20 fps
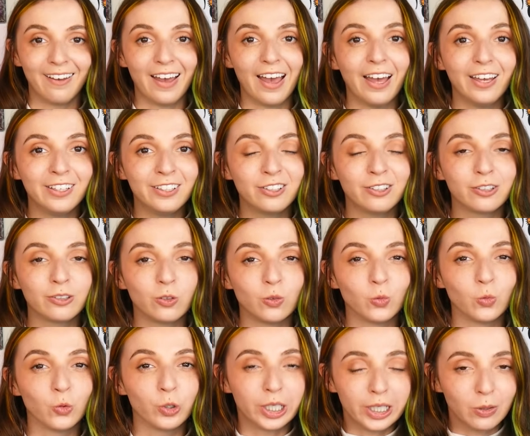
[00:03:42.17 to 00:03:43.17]
And
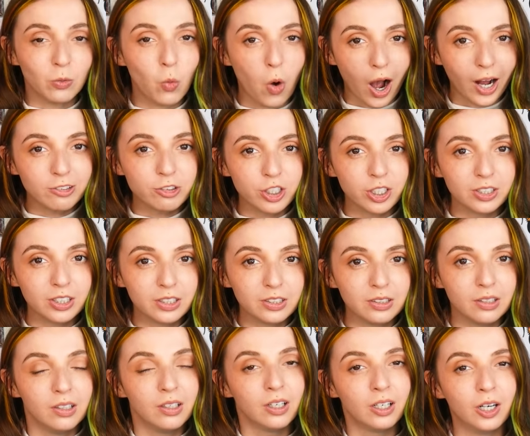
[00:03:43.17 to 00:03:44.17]
rewatching
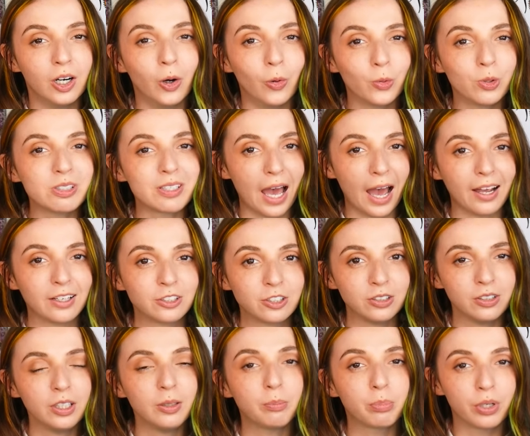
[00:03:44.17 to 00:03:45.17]
it was
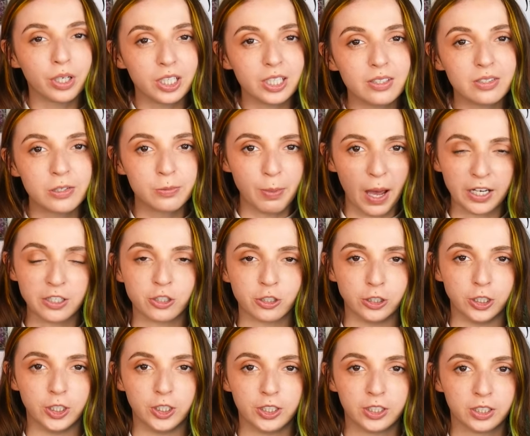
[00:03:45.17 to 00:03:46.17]
actually pretty
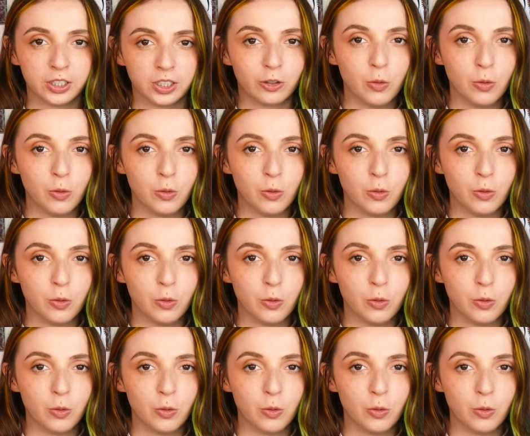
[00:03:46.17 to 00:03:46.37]
special.